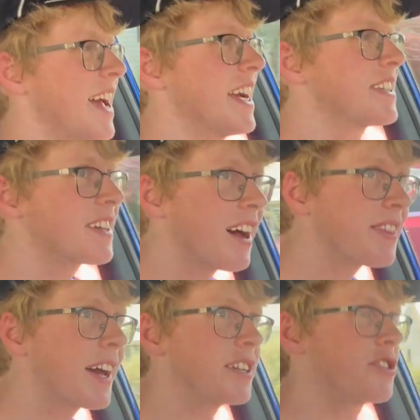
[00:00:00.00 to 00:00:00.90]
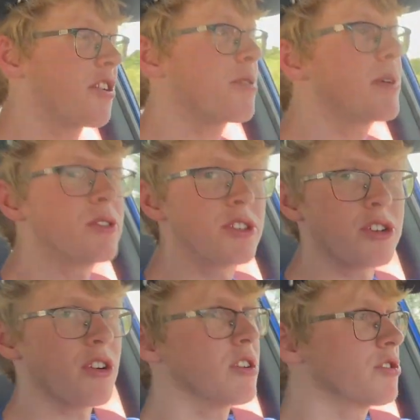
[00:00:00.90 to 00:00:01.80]
it's got that turbo
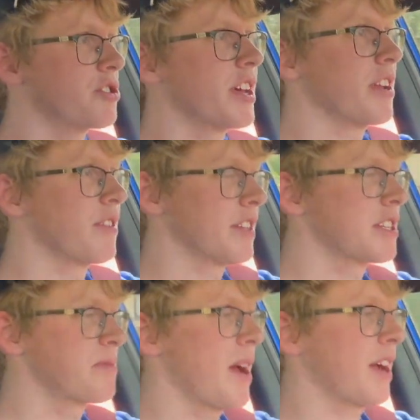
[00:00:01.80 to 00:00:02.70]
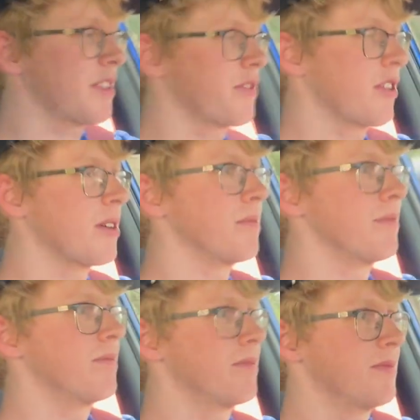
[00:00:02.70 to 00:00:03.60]
surge that you'd expect from
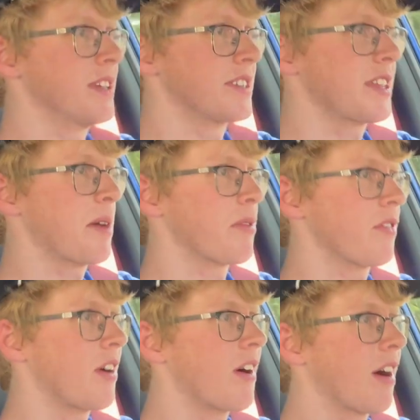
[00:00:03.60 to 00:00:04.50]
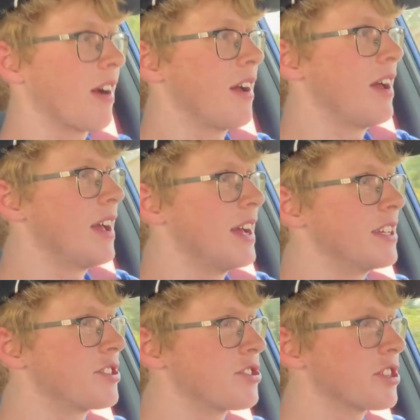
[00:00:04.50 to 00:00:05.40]
this type of car.
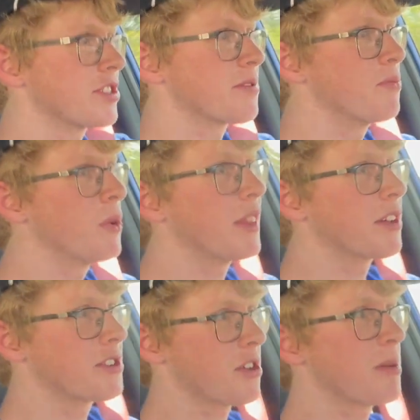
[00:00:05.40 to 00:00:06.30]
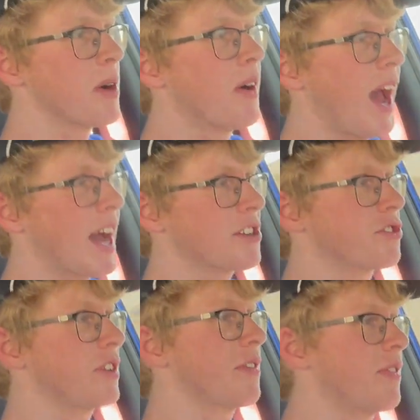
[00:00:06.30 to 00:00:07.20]
It's just when the turbo
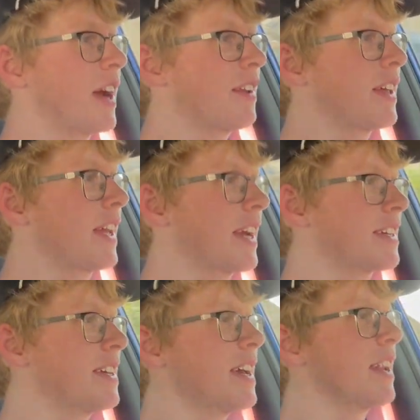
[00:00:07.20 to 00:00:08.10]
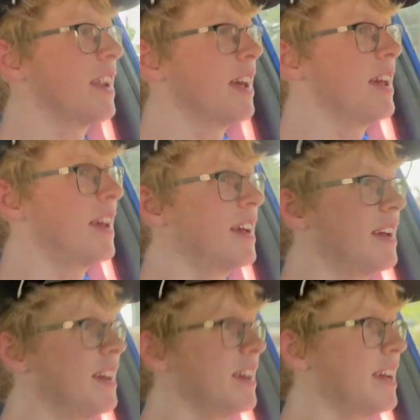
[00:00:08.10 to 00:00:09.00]
actually finally kicks in,
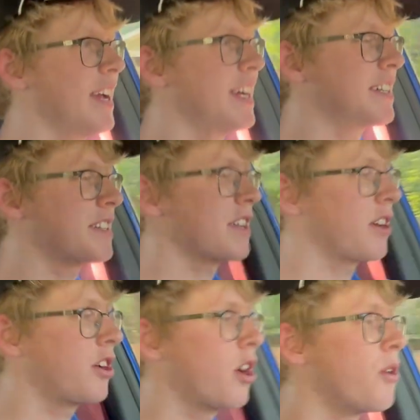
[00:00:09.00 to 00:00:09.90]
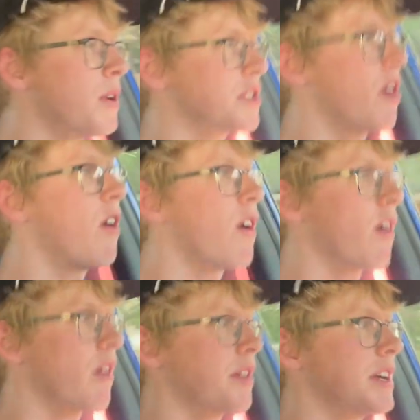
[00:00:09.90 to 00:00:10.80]
it doesn't go as
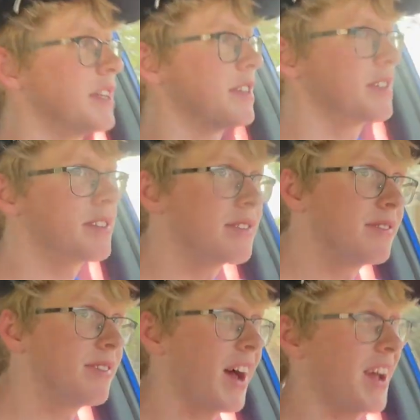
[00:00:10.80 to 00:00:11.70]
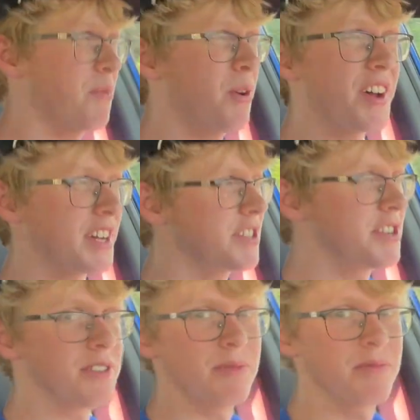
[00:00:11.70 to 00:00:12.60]
hard as I want it
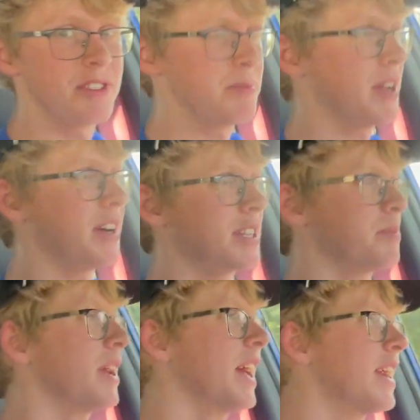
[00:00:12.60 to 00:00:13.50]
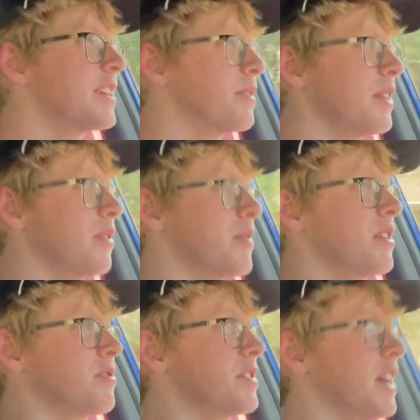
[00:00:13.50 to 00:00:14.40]
to be honest. But again, it's only
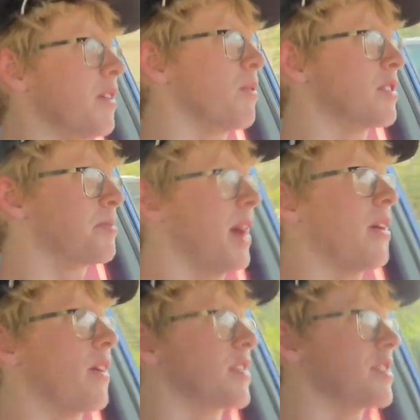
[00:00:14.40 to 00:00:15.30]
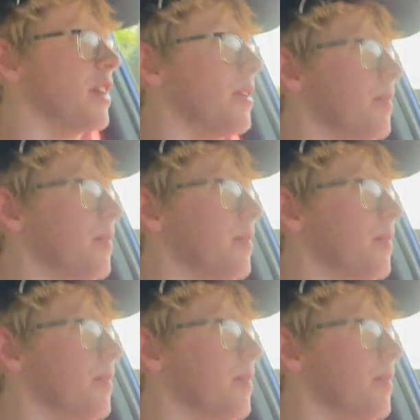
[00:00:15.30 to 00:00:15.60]
310 horsepower, so.